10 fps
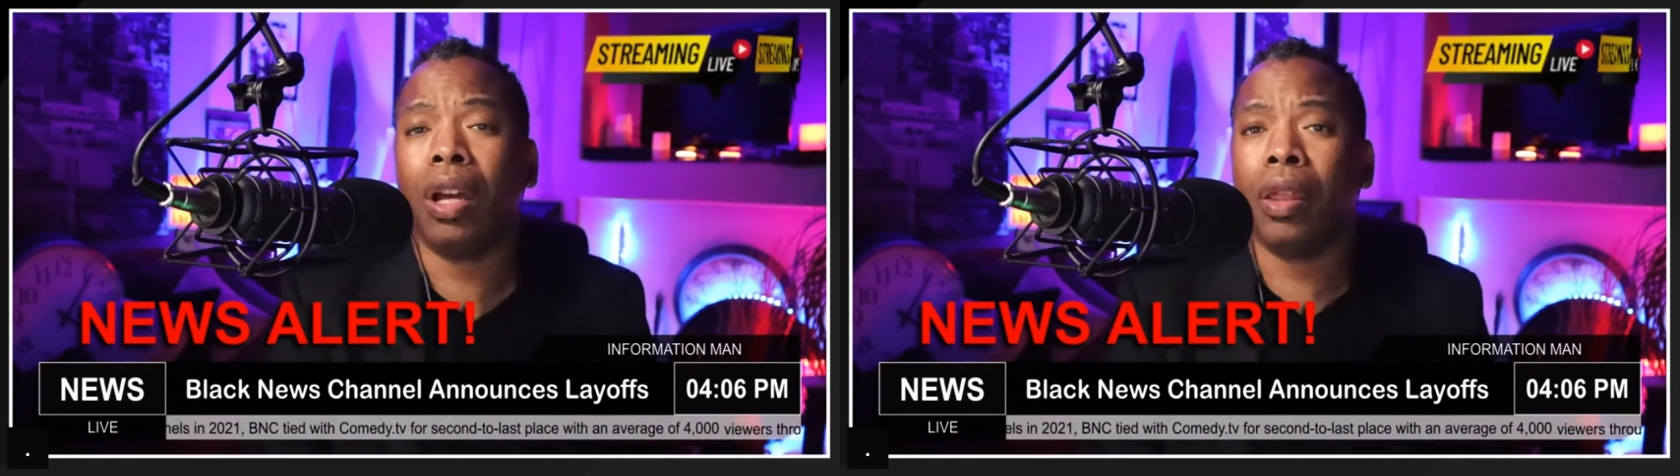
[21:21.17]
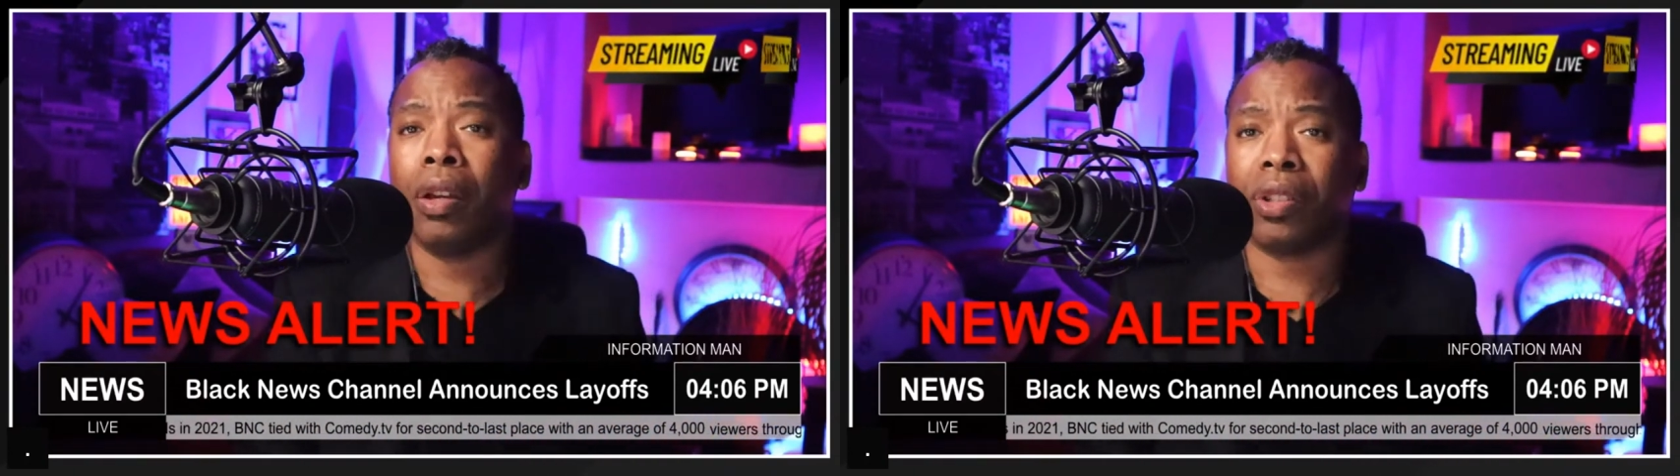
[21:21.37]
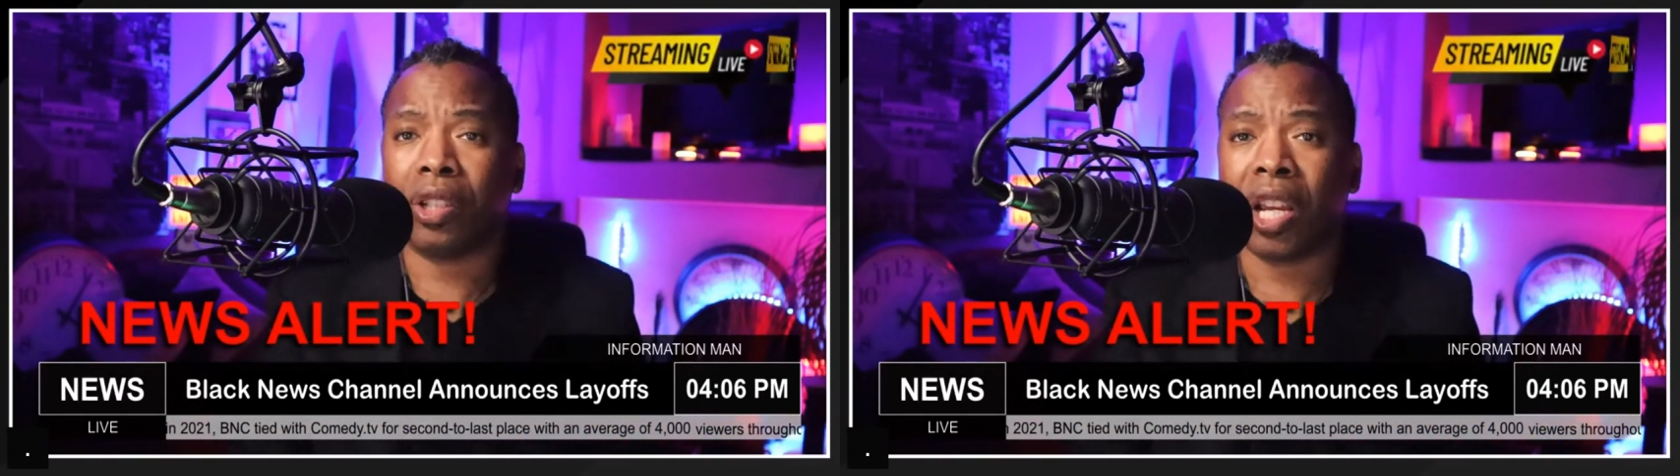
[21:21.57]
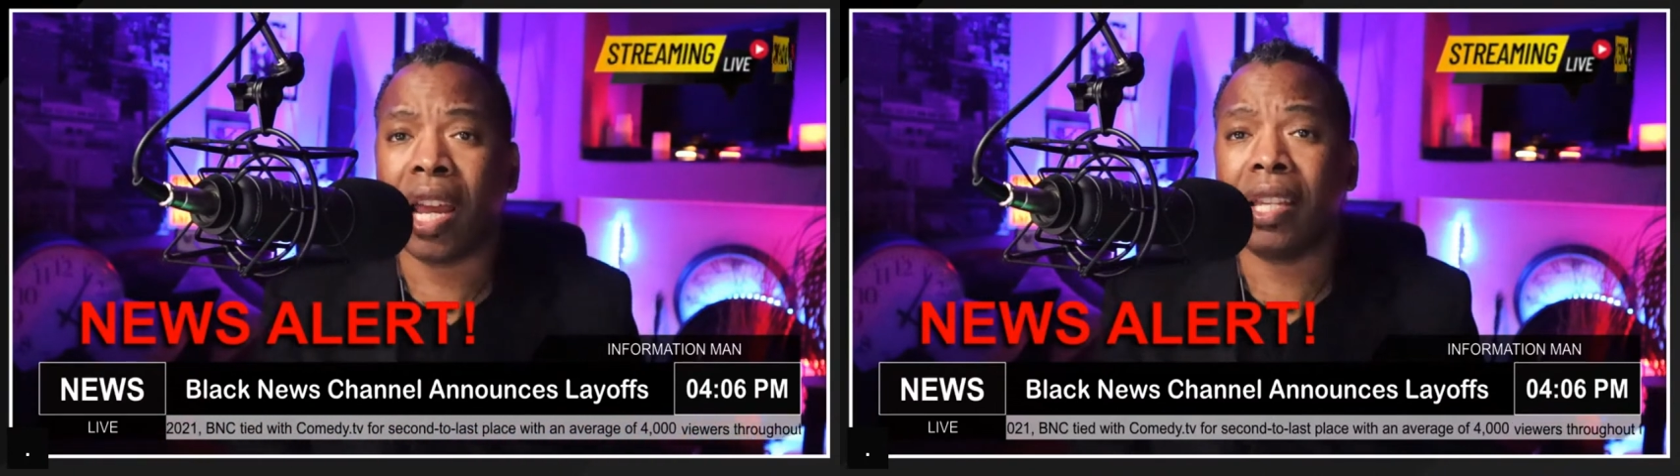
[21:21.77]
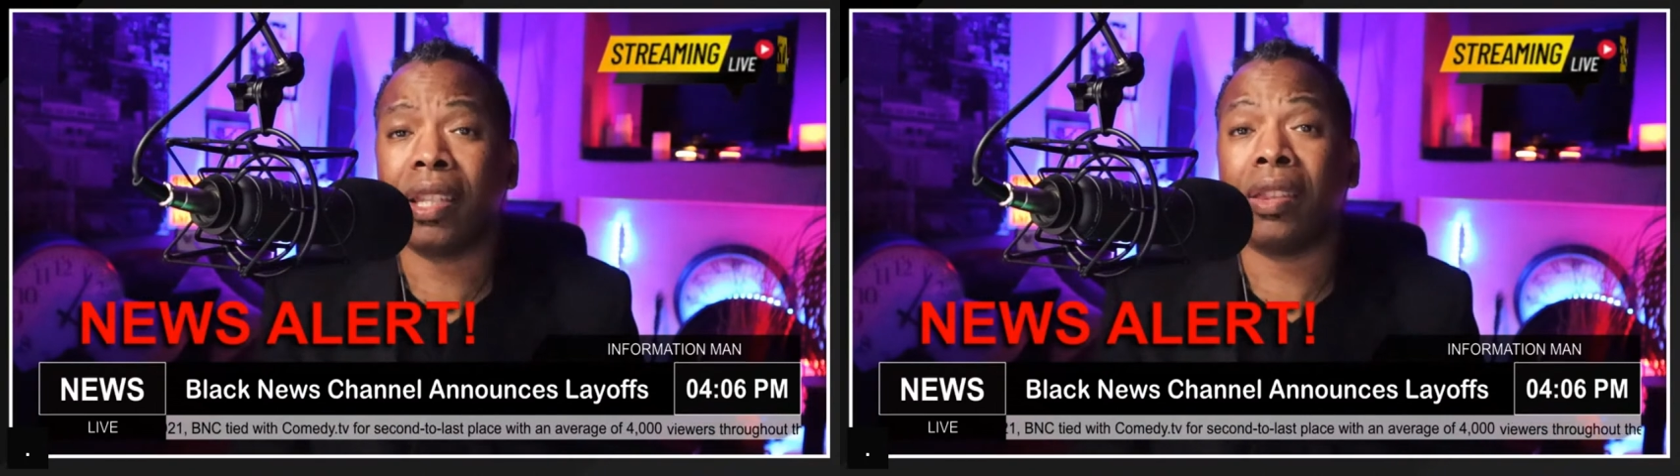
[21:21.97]
there's a
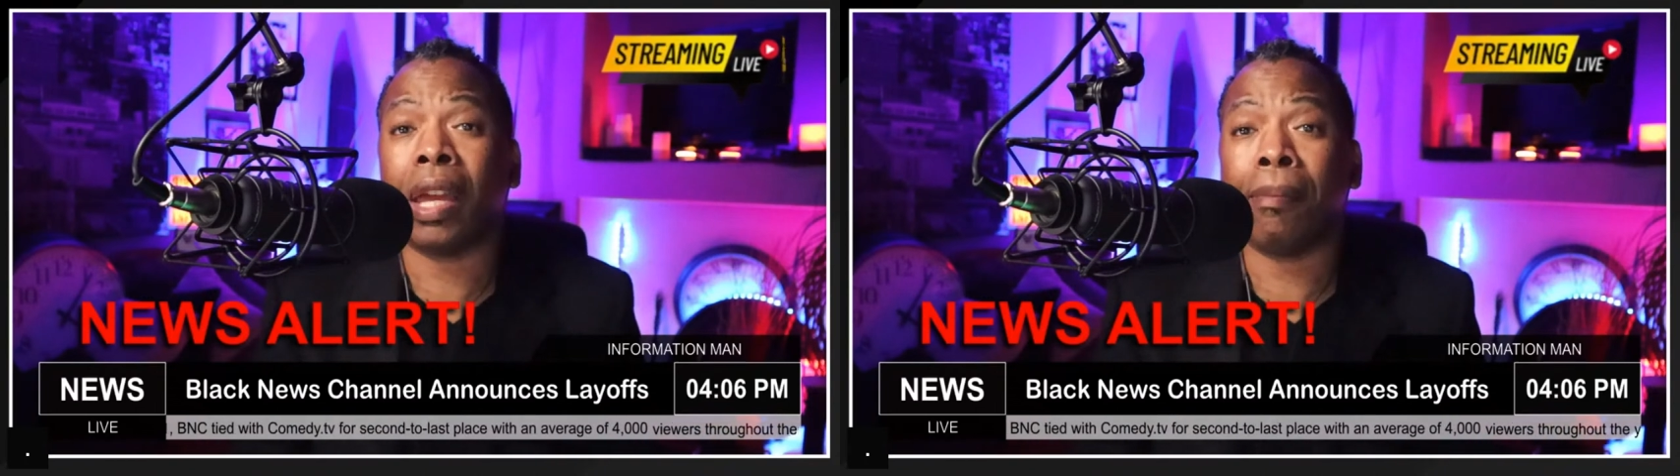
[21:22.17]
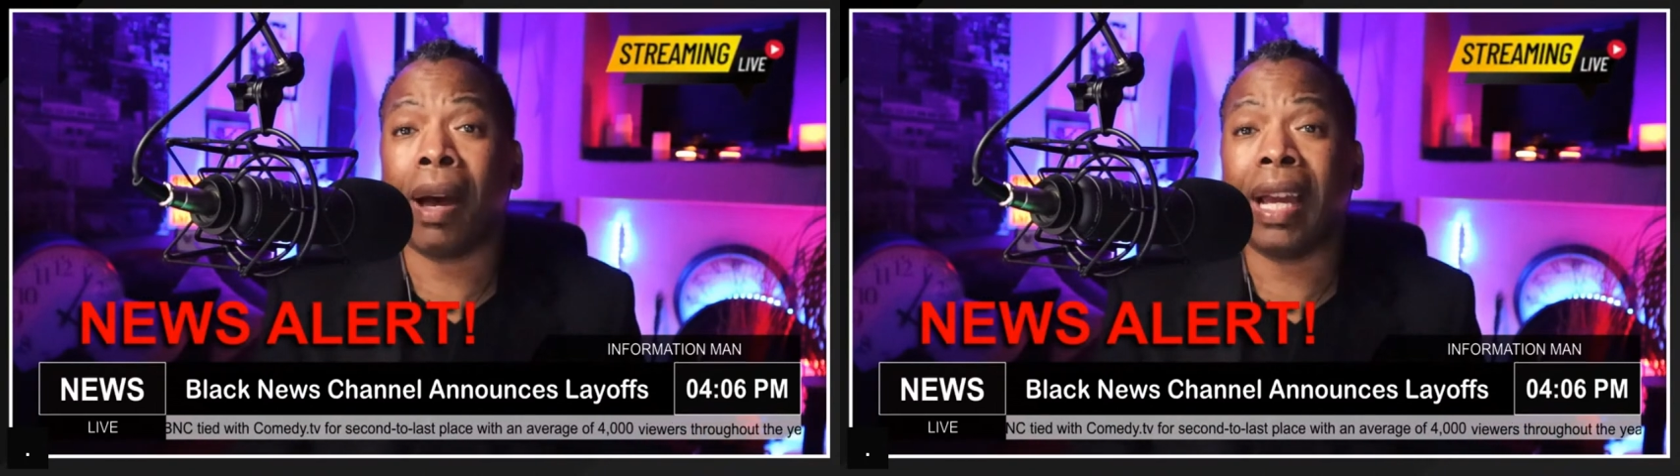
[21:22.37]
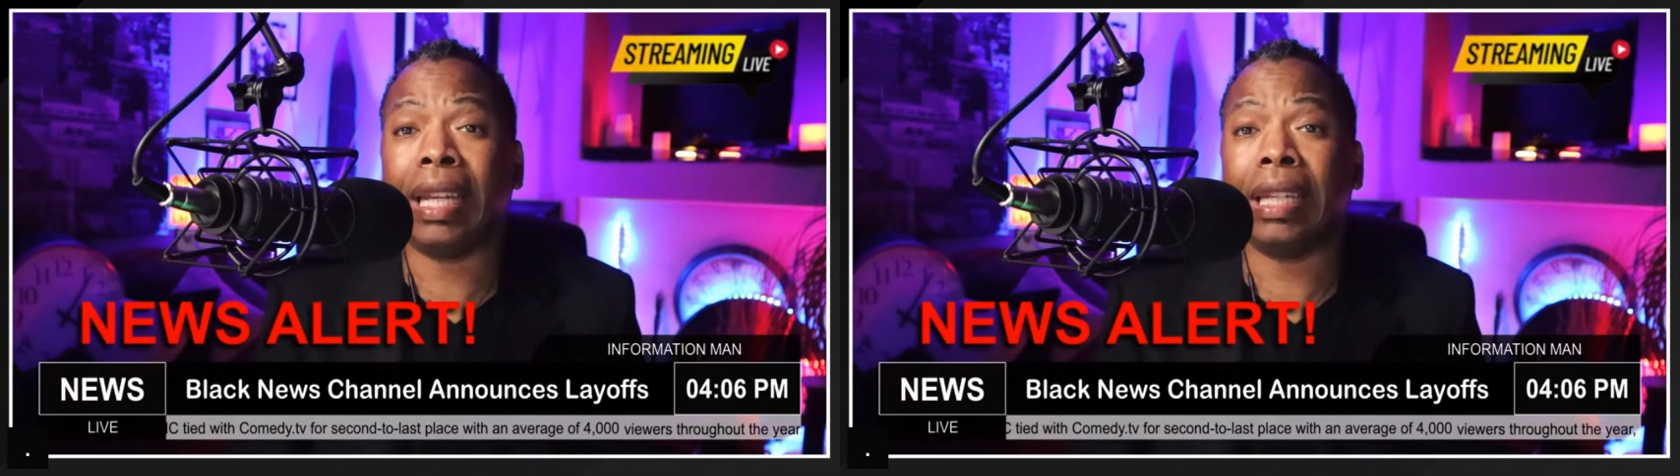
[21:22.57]
chance that they might